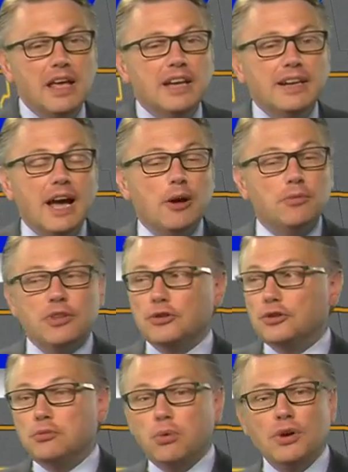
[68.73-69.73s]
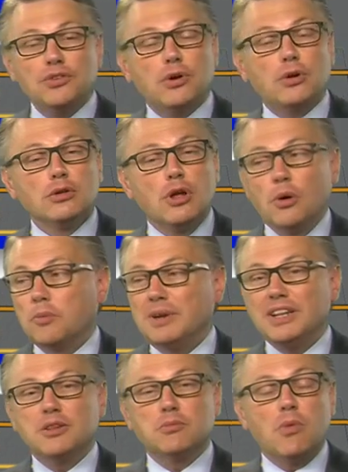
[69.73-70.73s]
Now, the dew points are low,
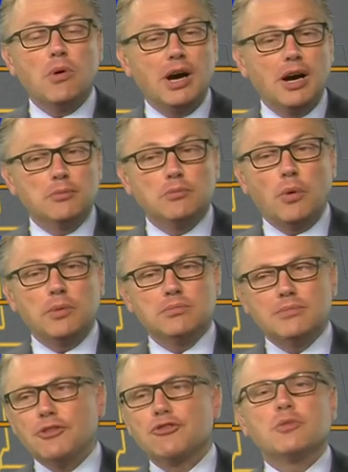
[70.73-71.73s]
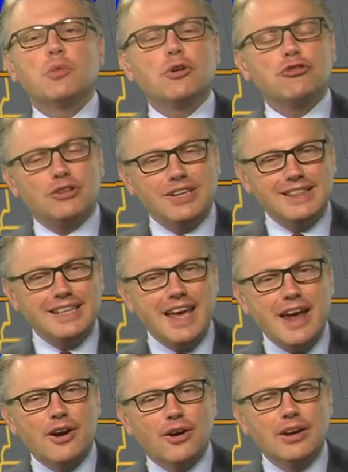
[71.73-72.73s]
meaning the uh, measure the moisture in the
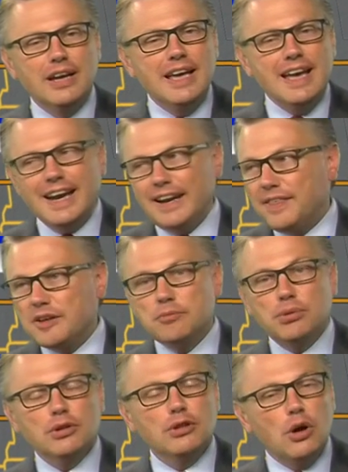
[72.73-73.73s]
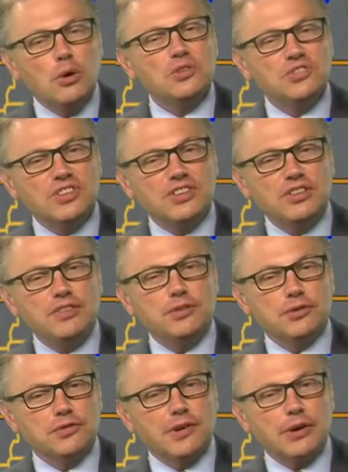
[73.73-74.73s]
air. Anything below 60
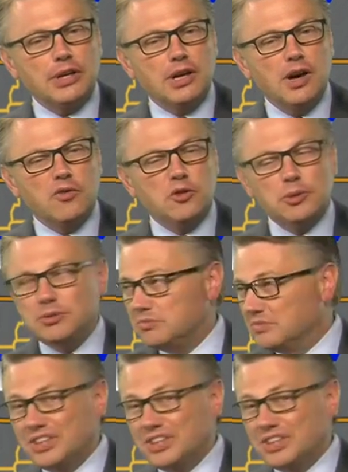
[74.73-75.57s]
feels very comfortable.